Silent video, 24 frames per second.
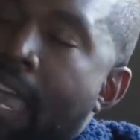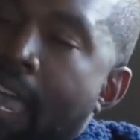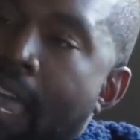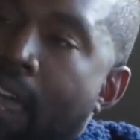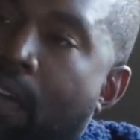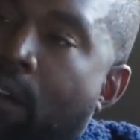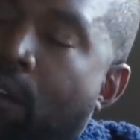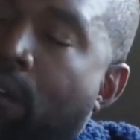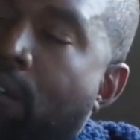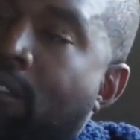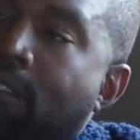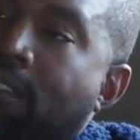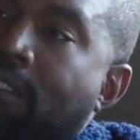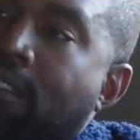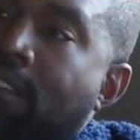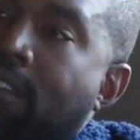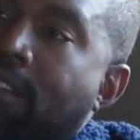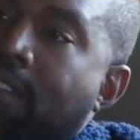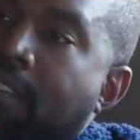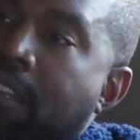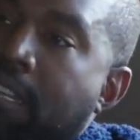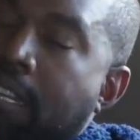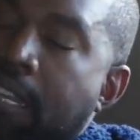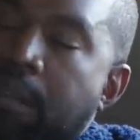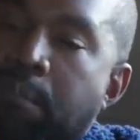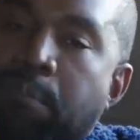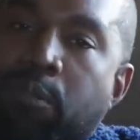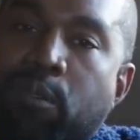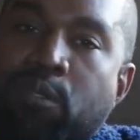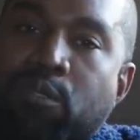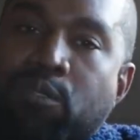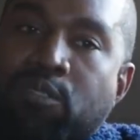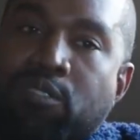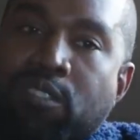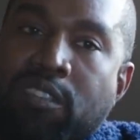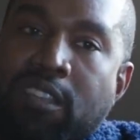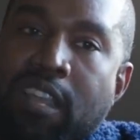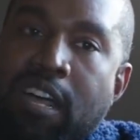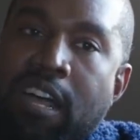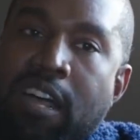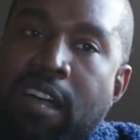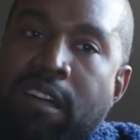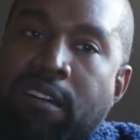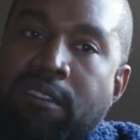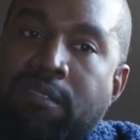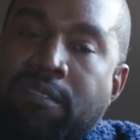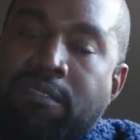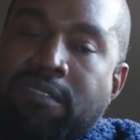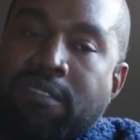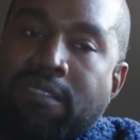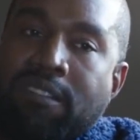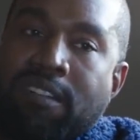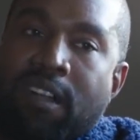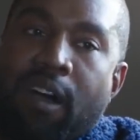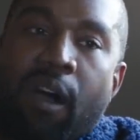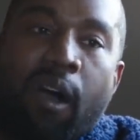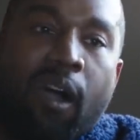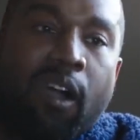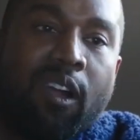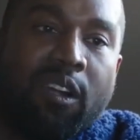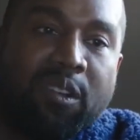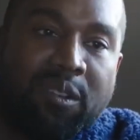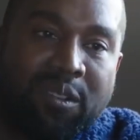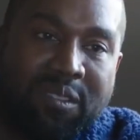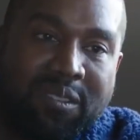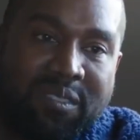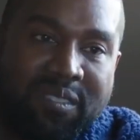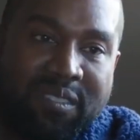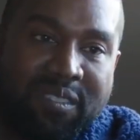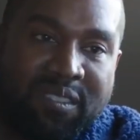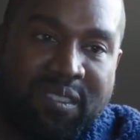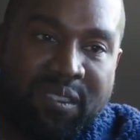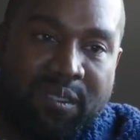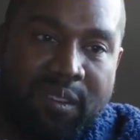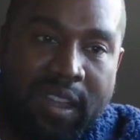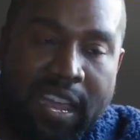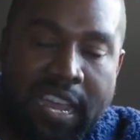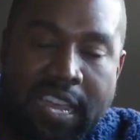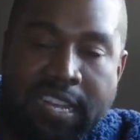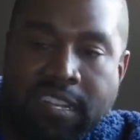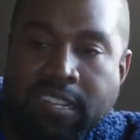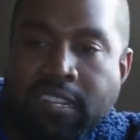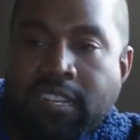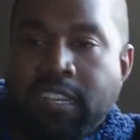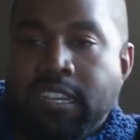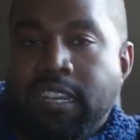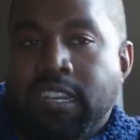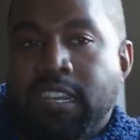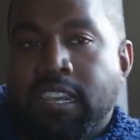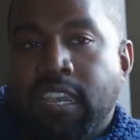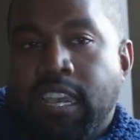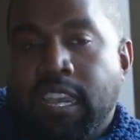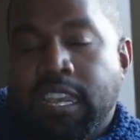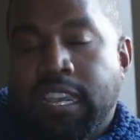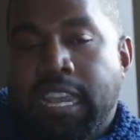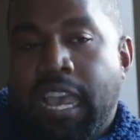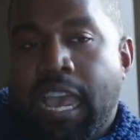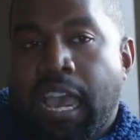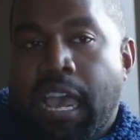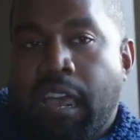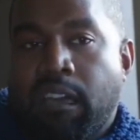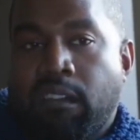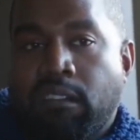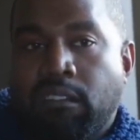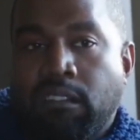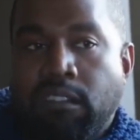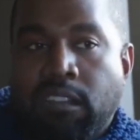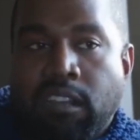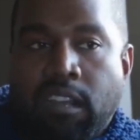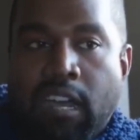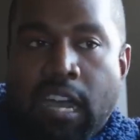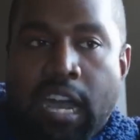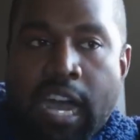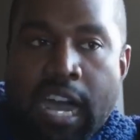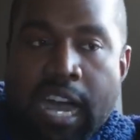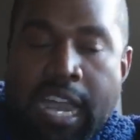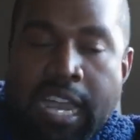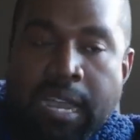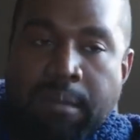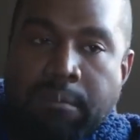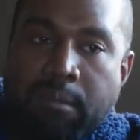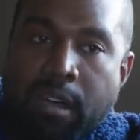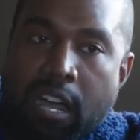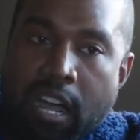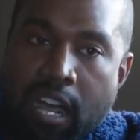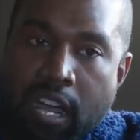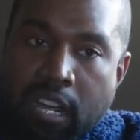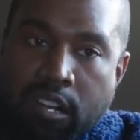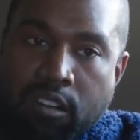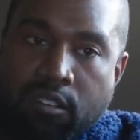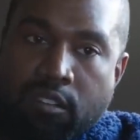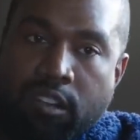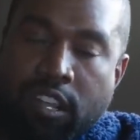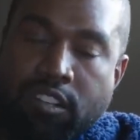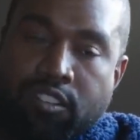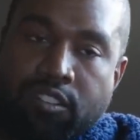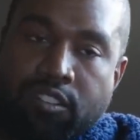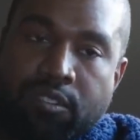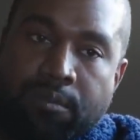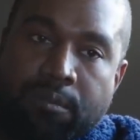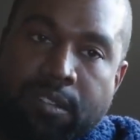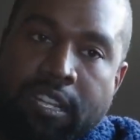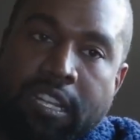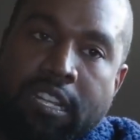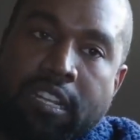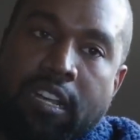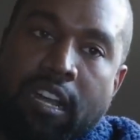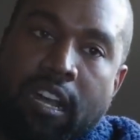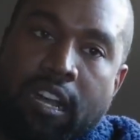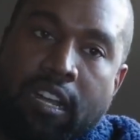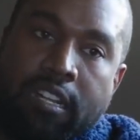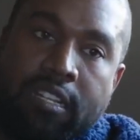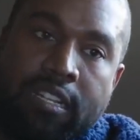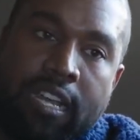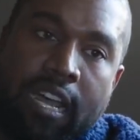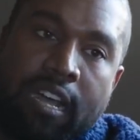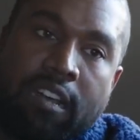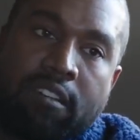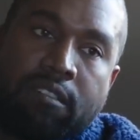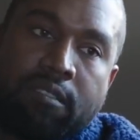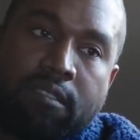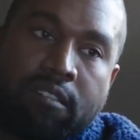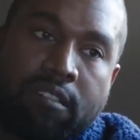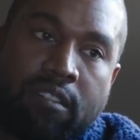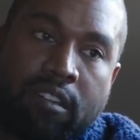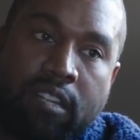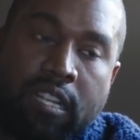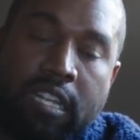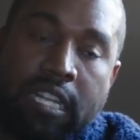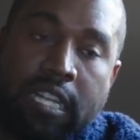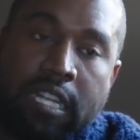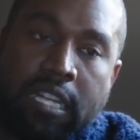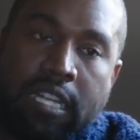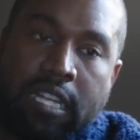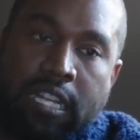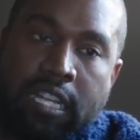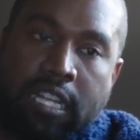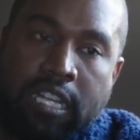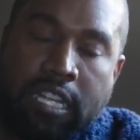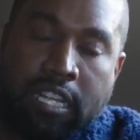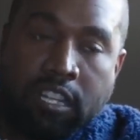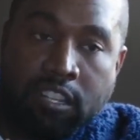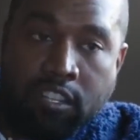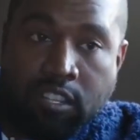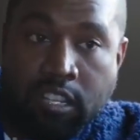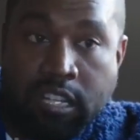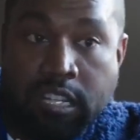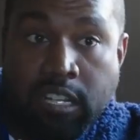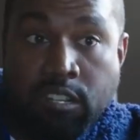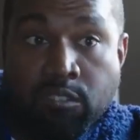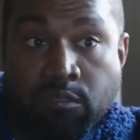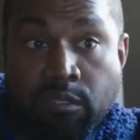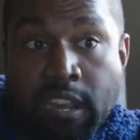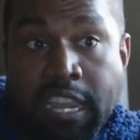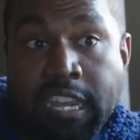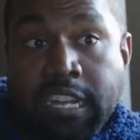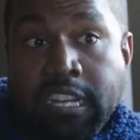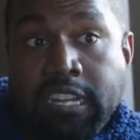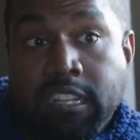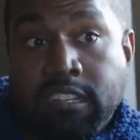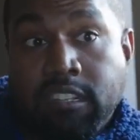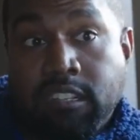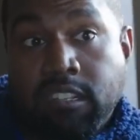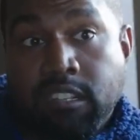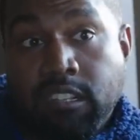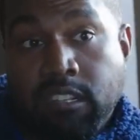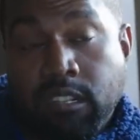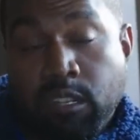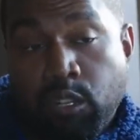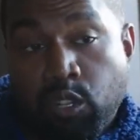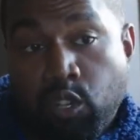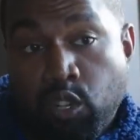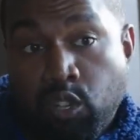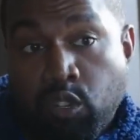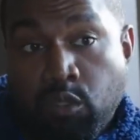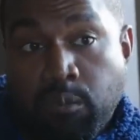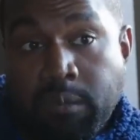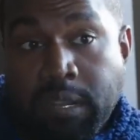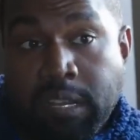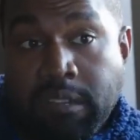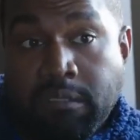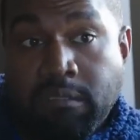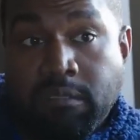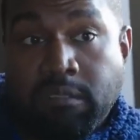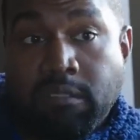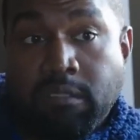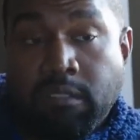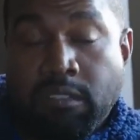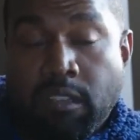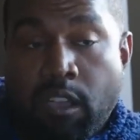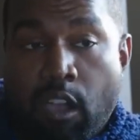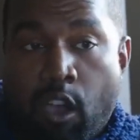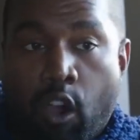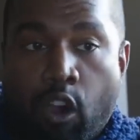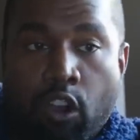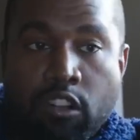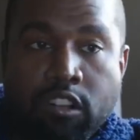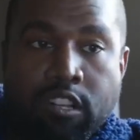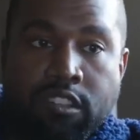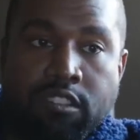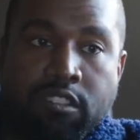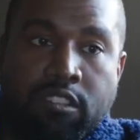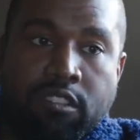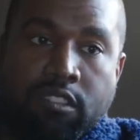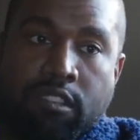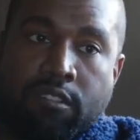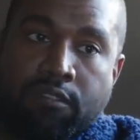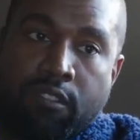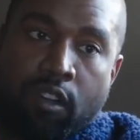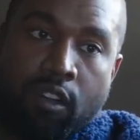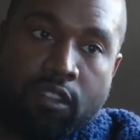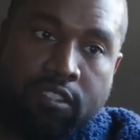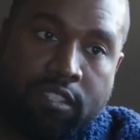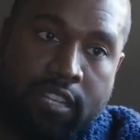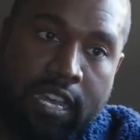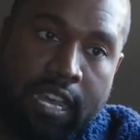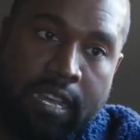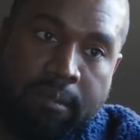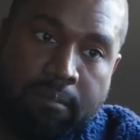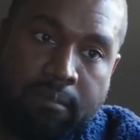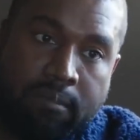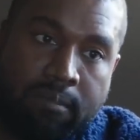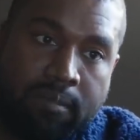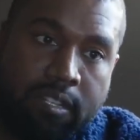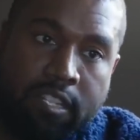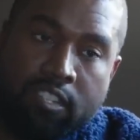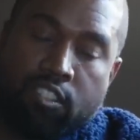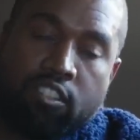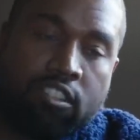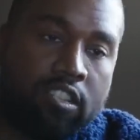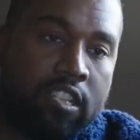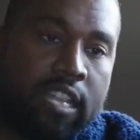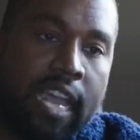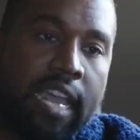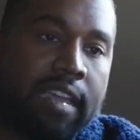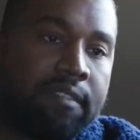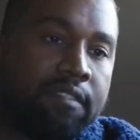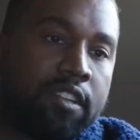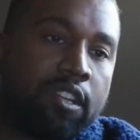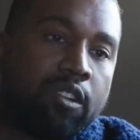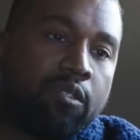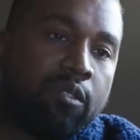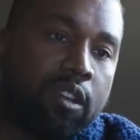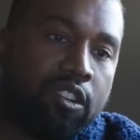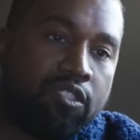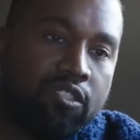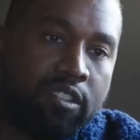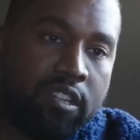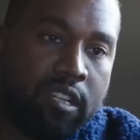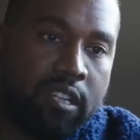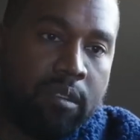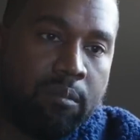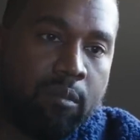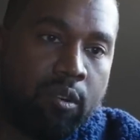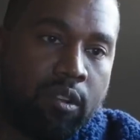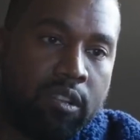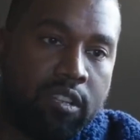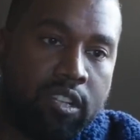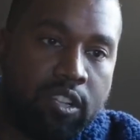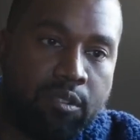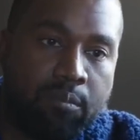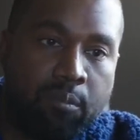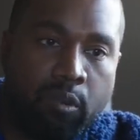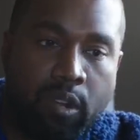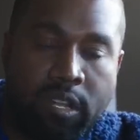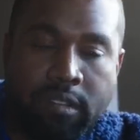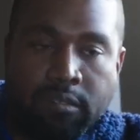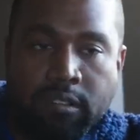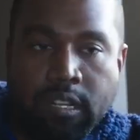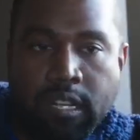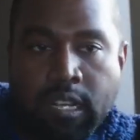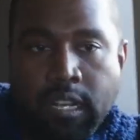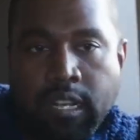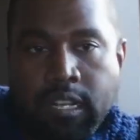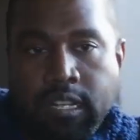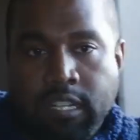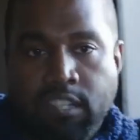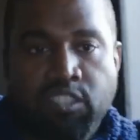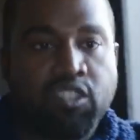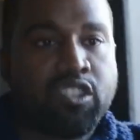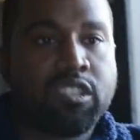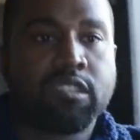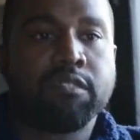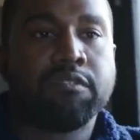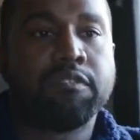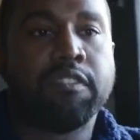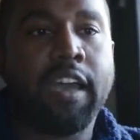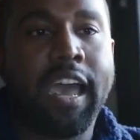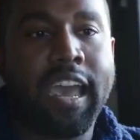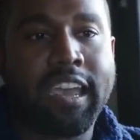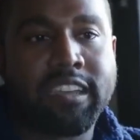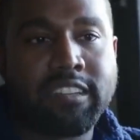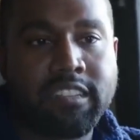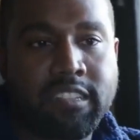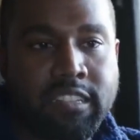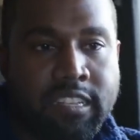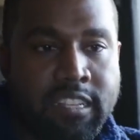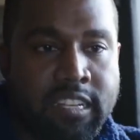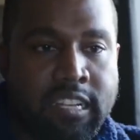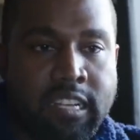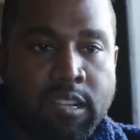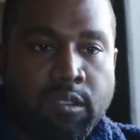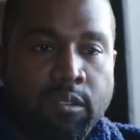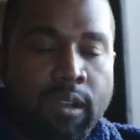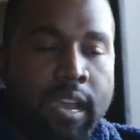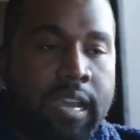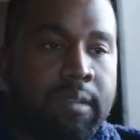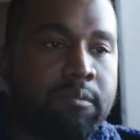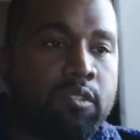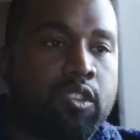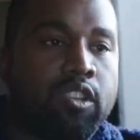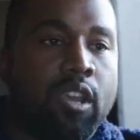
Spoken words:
Now, liberals love art, right? And now I am undoubtedly the greatest human artist of all time. It's just not even a question anymore at this point. It's just a fact, right?